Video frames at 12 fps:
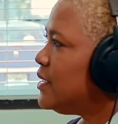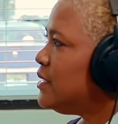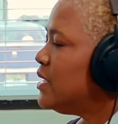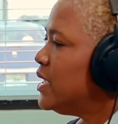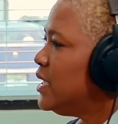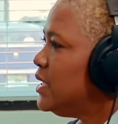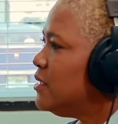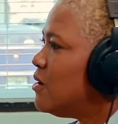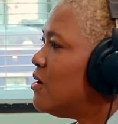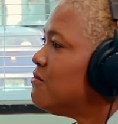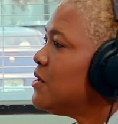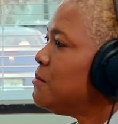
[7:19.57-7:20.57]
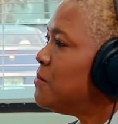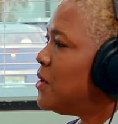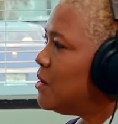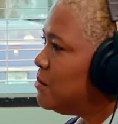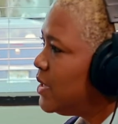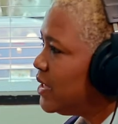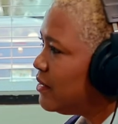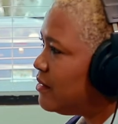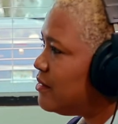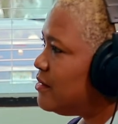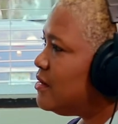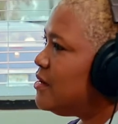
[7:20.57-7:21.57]
Elaine, of a
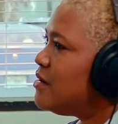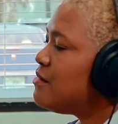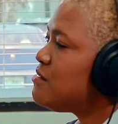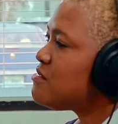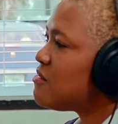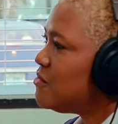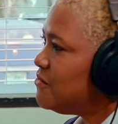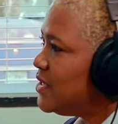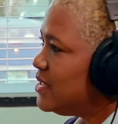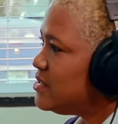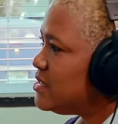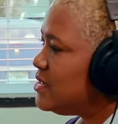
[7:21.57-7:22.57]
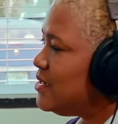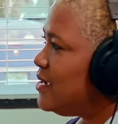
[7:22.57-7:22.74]
public servant.